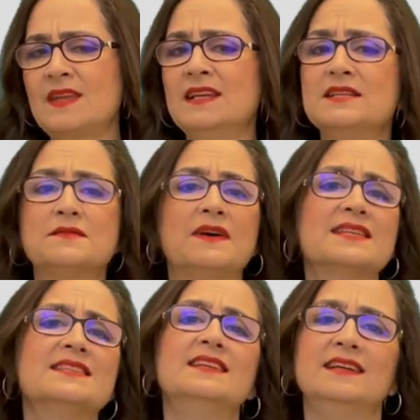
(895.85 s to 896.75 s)
It is
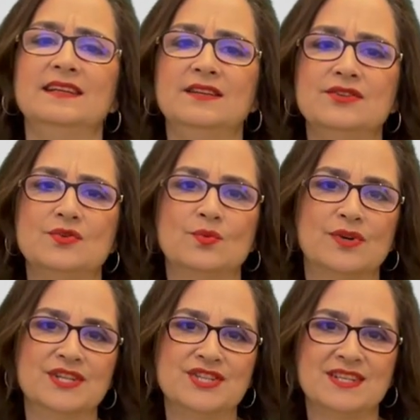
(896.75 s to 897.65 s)
fascinating to
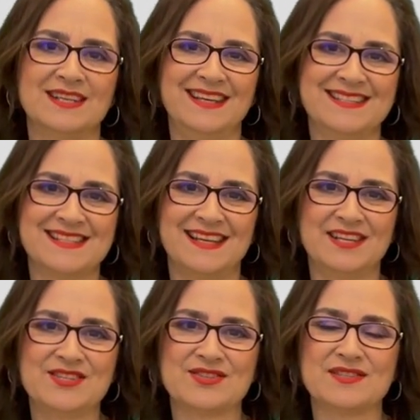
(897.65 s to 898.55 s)
watch his
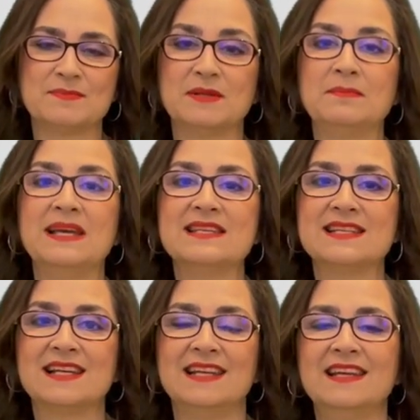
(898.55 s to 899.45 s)
lectures, but
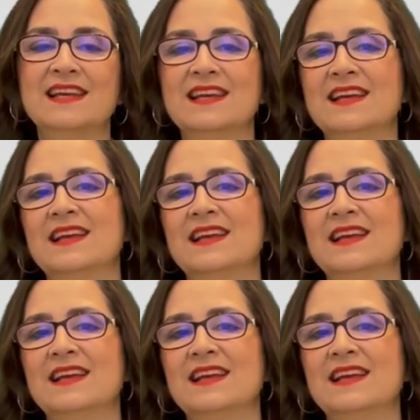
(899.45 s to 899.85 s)
basically